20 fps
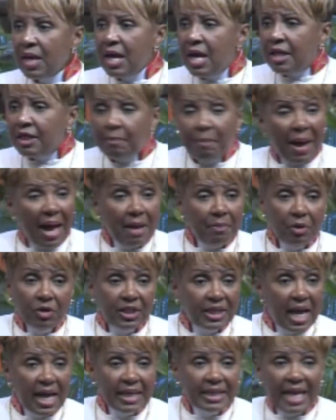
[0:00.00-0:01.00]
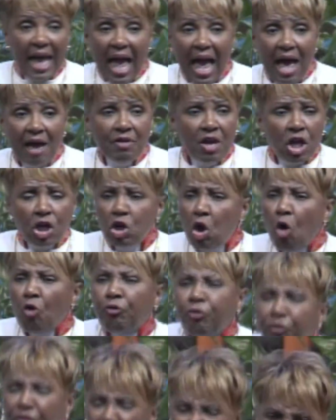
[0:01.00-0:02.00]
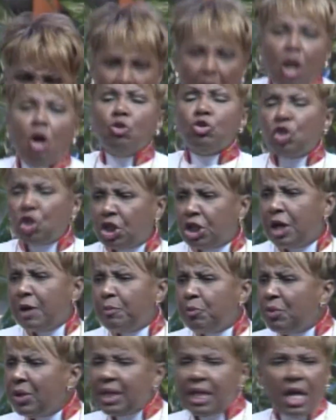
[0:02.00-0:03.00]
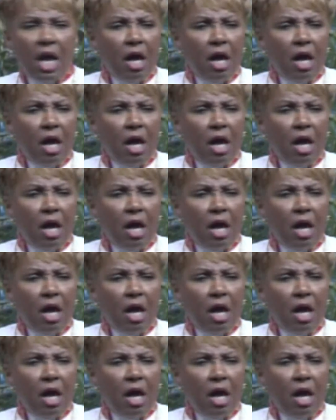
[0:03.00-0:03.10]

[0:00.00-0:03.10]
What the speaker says: the Bible says, have no fellowship with the